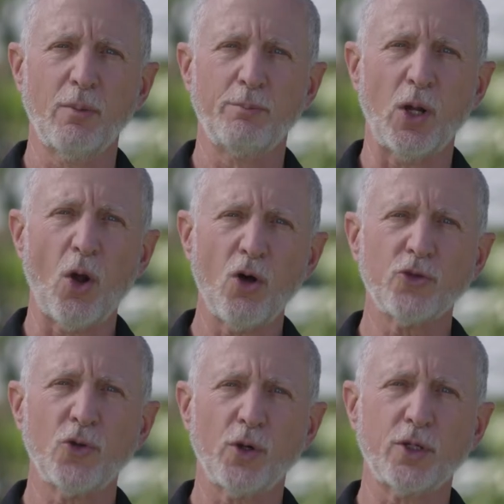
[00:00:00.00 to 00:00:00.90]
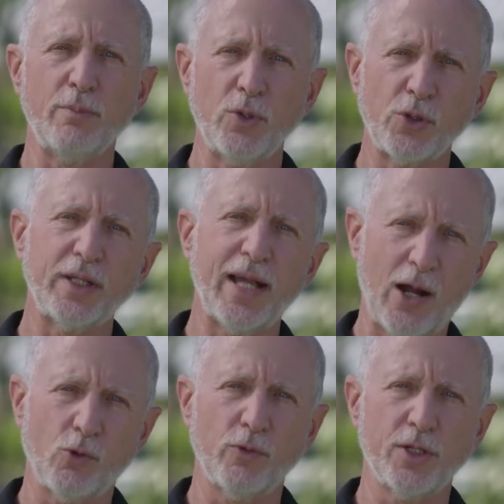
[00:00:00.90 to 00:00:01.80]
but also our community
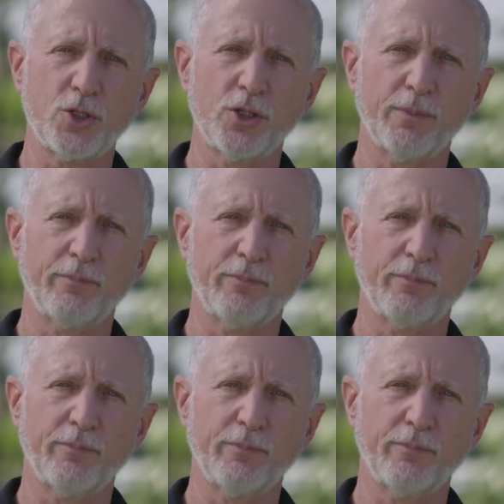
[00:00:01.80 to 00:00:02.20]
outreach.